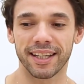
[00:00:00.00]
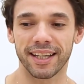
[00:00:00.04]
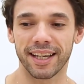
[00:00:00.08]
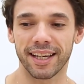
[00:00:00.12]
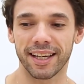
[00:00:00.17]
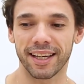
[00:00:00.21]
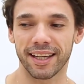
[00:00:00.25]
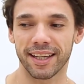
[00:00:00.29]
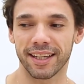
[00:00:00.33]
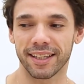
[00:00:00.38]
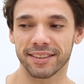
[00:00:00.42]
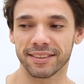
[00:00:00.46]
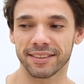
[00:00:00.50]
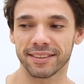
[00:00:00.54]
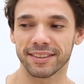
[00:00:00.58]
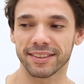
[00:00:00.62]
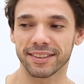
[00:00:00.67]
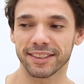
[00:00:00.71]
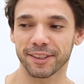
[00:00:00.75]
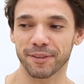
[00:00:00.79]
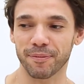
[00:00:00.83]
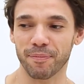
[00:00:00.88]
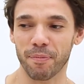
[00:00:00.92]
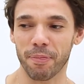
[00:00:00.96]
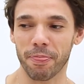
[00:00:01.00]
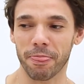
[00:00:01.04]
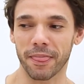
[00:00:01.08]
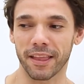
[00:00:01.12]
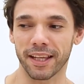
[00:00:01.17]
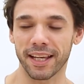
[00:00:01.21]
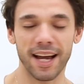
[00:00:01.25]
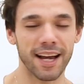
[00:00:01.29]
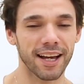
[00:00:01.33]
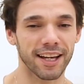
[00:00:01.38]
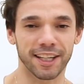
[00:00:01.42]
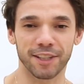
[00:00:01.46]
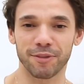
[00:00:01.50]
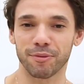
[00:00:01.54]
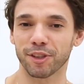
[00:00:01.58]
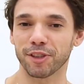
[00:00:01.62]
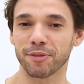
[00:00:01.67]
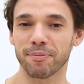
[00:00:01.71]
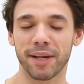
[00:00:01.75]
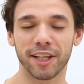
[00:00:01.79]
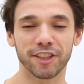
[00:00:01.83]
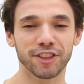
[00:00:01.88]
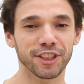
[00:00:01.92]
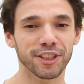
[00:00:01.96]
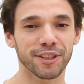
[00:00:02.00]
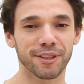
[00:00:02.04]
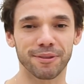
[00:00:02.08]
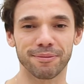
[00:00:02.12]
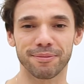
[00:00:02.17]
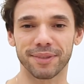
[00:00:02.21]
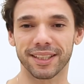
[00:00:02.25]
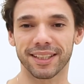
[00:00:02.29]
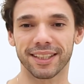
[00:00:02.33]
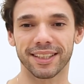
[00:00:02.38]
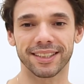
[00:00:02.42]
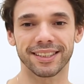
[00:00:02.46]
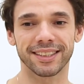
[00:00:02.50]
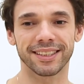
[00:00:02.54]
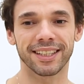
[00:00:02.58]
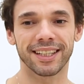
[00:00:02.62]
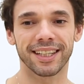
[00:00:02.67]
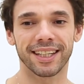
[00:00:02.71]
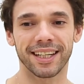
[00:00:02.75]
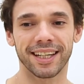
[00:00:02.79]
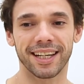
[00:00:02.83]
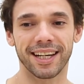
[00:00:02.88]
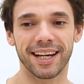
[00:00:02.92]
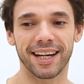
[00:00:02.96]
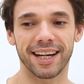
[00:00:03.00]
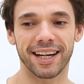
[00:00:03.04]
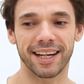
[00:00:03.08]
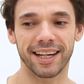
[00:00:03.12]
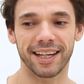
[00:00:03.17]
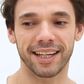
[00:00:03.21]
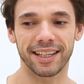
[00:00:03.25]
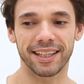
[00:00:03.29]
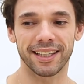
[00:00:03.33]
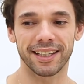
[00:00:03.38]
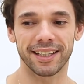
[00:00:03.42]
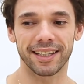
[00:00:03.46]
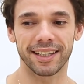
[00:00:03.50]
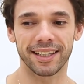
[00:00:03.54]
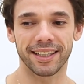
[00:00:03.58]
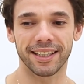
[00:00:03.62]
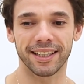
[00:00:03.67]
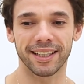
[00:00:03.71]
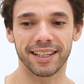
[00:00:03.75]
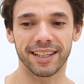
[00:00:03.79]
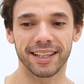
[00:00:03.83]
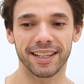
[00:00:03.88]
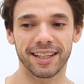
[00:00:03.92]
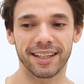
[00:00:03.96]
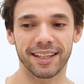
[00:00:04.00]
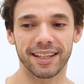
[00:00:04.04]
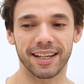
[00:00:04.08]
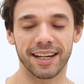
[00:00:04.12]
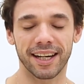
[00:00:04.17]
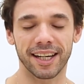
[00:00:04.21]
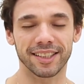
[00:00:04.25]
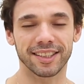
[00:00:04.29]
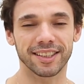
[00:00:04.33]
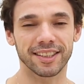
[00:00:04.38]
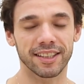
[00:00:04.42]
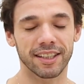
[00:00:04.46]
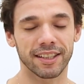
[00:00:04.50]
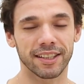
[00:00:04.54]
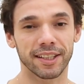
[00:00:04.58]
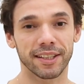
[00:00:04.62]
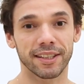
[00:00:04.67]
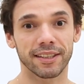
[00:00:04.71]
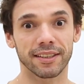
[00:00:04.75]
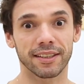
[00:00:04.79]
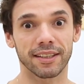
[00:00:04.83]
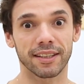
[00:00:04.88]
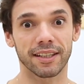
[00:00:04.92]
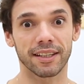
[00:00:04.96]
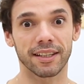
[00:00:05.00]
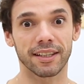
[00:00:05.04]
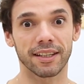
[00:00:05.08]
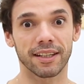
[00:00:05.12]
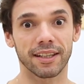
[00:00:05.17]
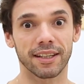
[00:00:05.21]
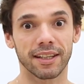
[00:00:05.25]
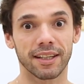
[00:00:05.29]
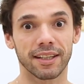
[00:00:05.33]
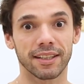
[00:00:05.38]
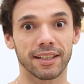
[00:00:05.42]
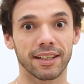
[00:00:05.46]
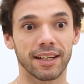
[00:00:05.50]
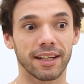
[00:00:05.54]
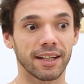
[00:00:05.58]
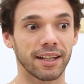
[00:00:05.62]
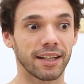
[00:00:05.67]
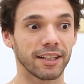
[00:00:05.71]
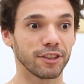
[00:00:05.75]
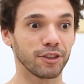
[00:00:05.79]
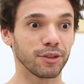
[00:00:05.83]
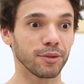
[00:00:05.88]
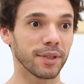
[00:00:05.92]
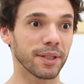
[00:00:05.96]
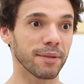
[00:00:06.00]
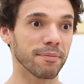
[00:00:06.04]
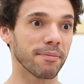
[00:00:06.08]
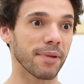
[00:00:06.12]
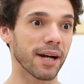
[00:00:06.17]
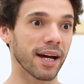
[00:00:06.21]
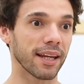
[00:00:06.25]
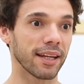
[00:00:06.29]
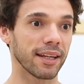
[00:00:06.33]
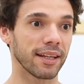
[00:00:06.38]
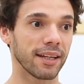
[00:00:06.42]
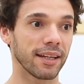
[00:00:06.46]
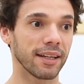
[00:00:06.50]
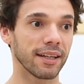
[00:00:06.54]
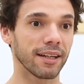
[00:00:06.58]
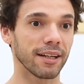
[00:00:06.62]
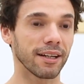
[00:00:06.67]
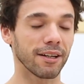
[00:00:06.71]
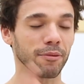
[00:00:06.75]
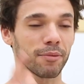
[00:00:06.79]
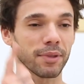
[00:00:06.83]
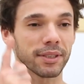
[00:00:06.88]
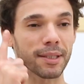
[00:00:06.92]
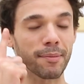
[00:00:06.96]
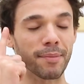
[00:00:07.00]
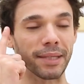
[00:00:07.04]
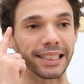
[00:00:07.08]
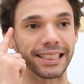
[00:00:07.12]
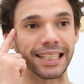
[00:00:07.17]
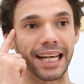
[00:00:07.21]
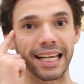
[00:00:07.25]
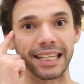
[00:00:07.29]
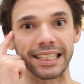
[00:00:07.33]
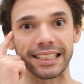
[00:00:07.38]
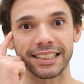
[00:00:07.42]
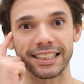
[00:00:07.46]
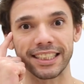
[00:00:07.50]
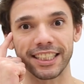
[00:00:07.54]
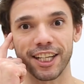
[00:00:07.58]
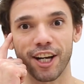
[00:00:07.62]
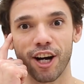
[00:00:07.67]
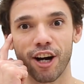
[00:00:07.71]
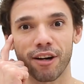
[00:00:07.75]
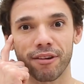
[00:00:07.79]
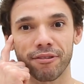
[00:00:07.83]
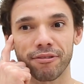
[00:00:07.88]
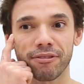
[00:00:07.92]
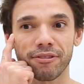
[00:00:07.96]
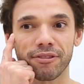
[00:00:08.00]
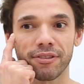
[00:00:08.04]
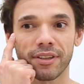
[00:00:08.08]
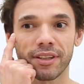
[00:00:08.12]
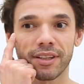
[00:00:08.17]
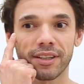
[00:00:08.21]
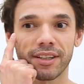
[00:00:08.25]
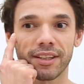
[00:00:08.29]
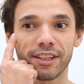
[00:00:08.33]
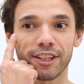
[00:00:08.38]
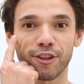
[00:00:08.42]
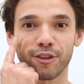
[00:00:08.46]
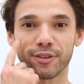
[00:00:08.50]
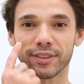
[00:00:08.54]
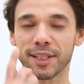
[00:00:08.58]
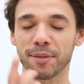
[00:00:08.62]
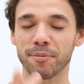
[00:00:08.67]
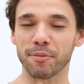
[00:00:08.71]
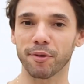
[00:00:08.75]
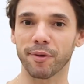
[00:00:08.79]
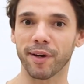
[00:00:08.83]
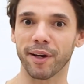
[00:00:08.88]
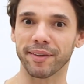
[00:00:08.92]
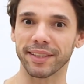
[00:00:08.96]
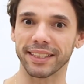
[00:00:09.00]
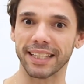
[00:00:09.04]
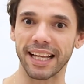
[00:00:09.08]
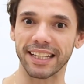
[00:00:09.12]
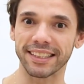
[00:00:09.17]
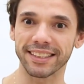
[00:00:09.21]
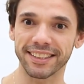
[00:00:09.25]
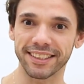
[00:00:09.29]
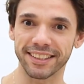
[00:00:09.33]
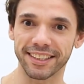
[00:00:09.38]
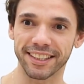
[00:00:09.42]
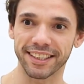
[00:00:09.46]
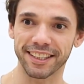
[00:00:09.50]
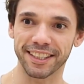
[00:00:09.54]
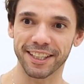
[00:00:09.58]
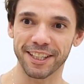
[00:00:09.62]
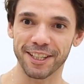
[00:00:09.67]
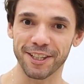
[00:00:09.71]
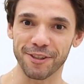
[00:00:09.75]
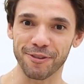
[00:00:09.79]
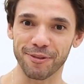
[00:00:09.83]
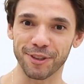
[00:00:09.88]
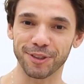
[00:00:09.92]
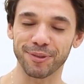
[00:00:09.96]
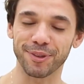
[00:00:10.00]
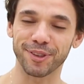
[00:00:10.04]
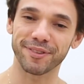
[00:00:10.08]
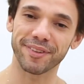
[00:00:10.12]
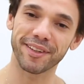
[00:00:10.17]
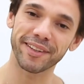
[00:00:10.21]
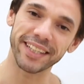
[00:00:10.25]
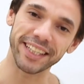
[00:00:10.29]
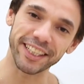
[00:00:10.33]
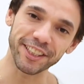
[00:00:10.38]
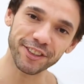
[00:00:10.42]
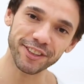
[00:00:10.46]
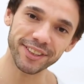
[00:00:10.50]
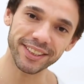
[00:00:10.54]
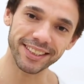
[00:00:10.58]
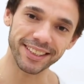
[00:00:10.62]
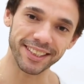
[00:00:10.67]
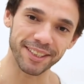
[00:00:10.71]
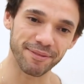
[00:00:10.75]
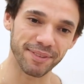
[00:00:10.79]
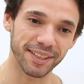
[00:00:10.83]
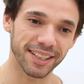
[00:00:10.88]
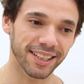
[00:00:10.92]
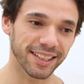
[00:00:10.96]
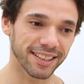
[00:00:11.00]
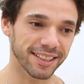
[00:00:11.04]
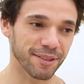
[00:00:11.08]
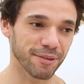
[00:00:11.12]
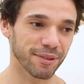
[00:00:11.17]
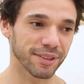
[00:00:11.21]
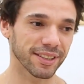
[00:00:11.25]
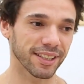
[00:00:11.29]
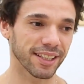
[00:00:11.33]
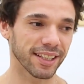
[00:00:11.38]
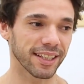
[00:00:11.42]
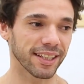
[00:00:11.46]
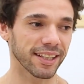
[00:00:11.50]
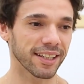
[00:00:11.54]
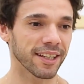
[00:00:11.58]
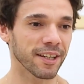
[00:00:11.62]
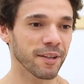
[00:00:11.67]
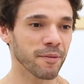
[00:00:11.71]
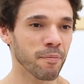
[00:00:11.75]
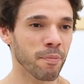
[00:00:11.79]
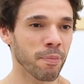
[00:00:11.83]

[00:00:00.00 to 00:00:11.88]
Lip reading: And yeah, it was magical because I started doing ballet with a mentality of contemporary dancer, which was very interesting because I was like,